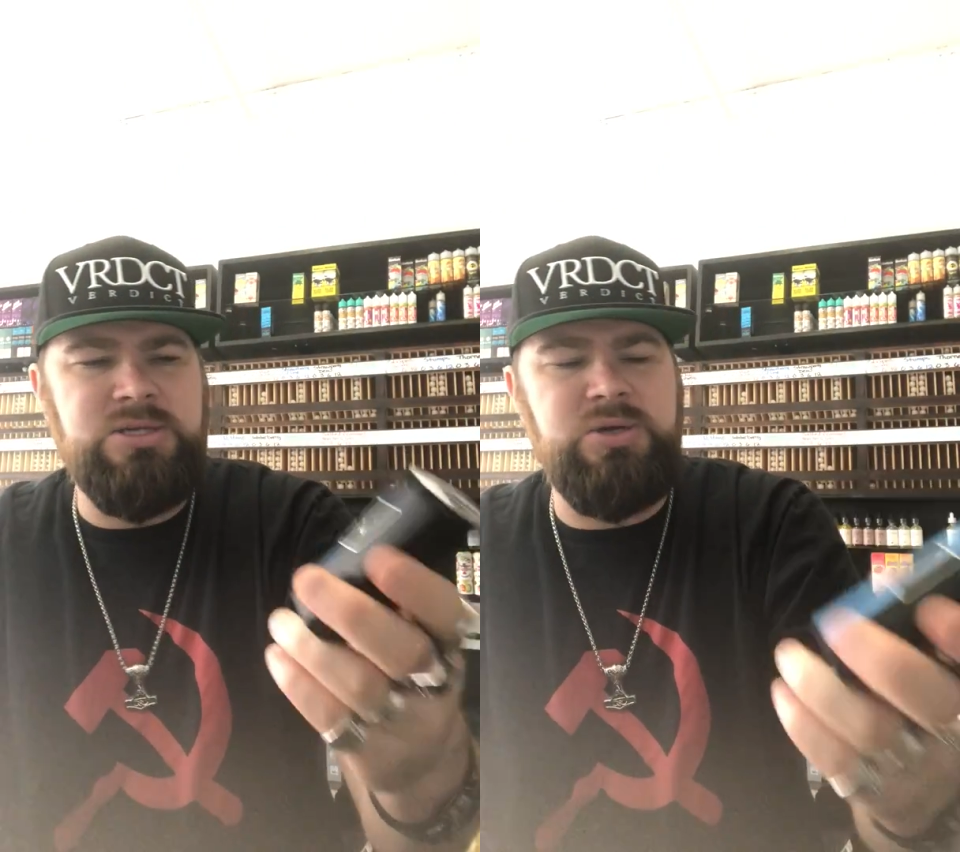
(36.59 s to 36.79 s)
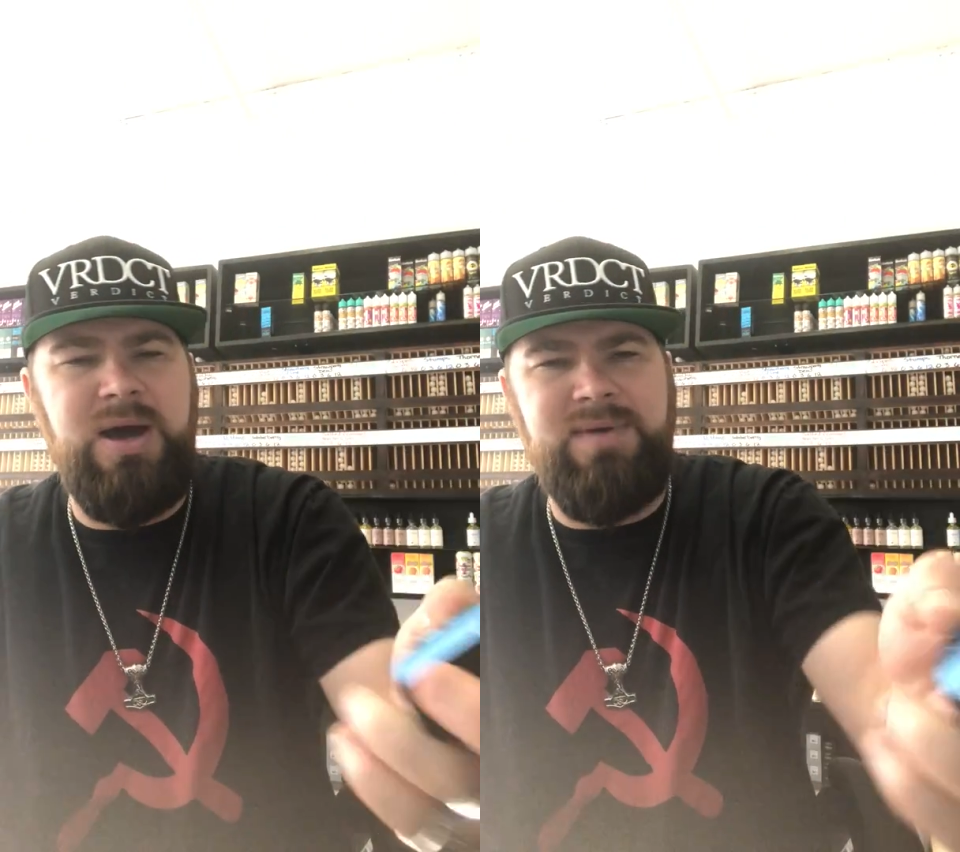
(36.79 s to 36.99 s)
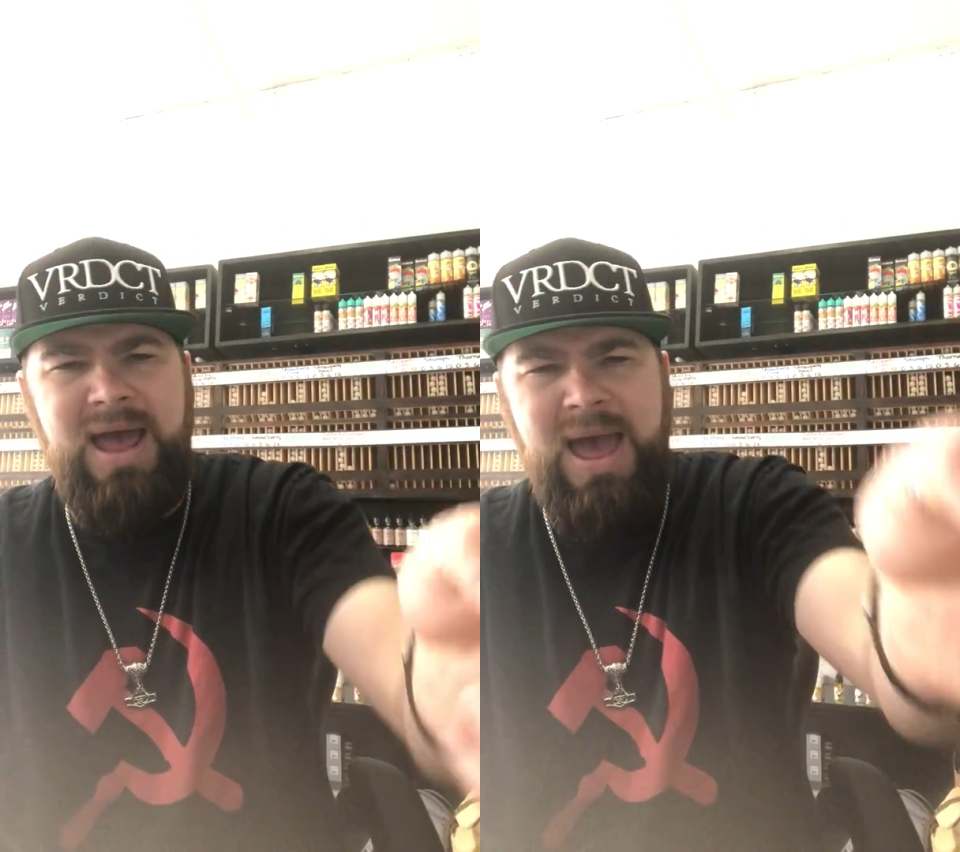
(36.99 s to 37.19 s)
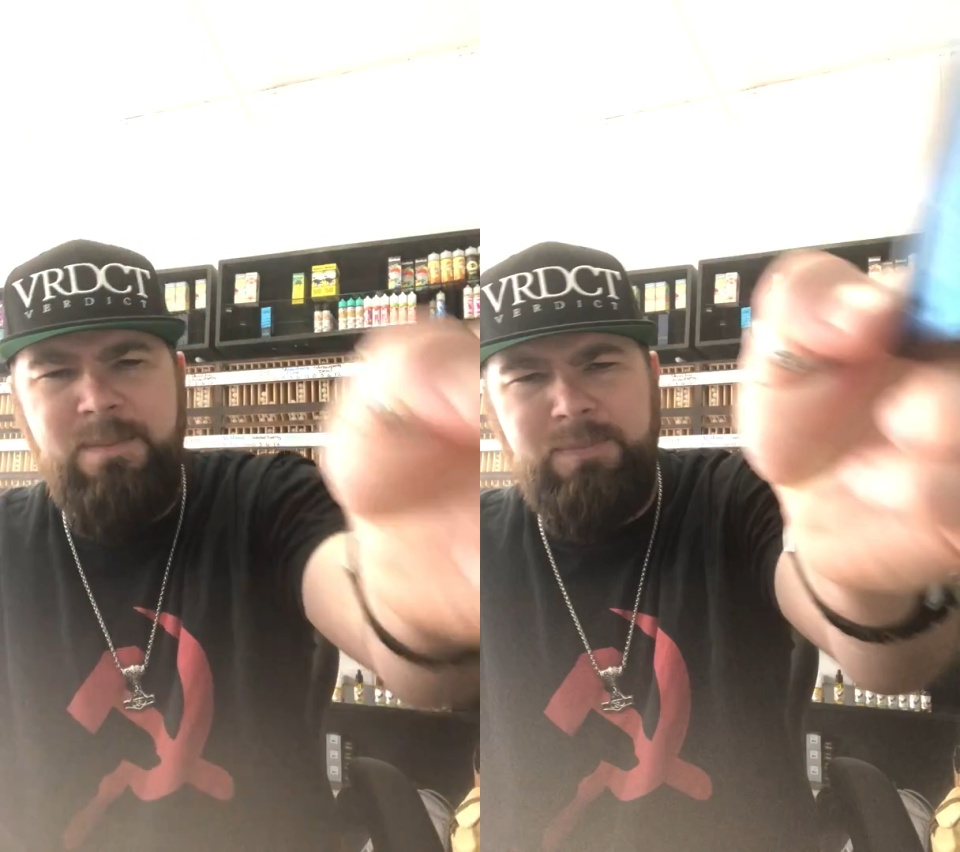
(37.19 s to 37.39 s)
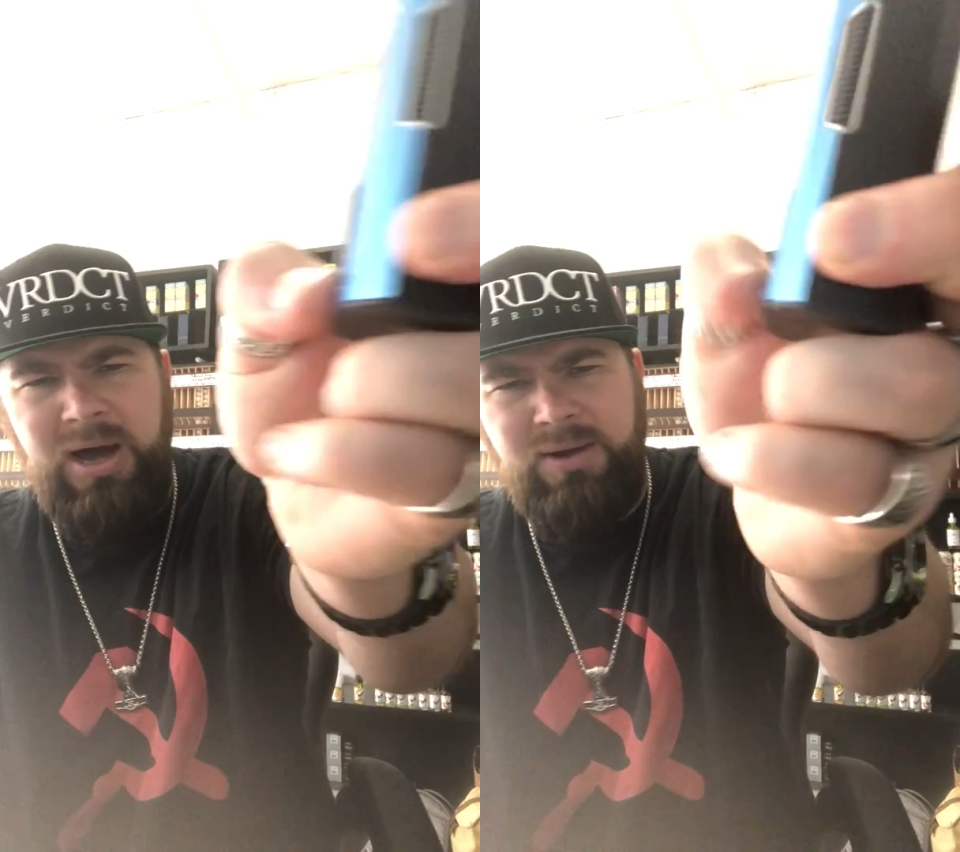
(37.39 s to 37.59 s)
So you have an
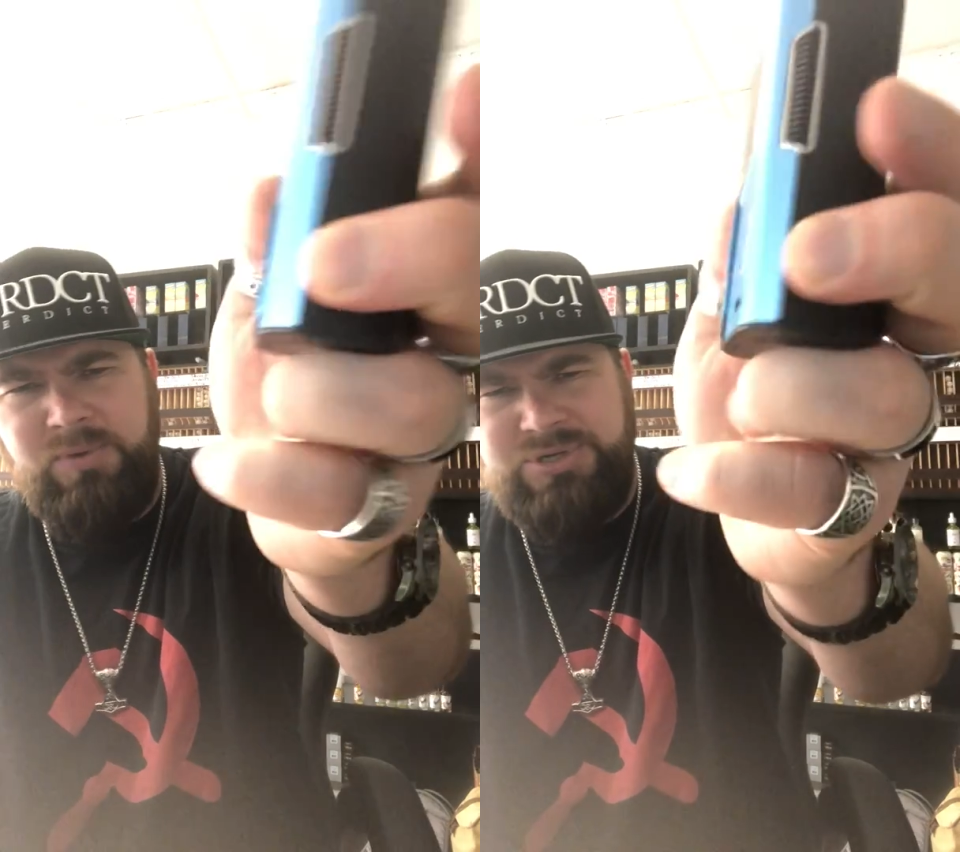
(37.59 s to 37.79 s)
M button,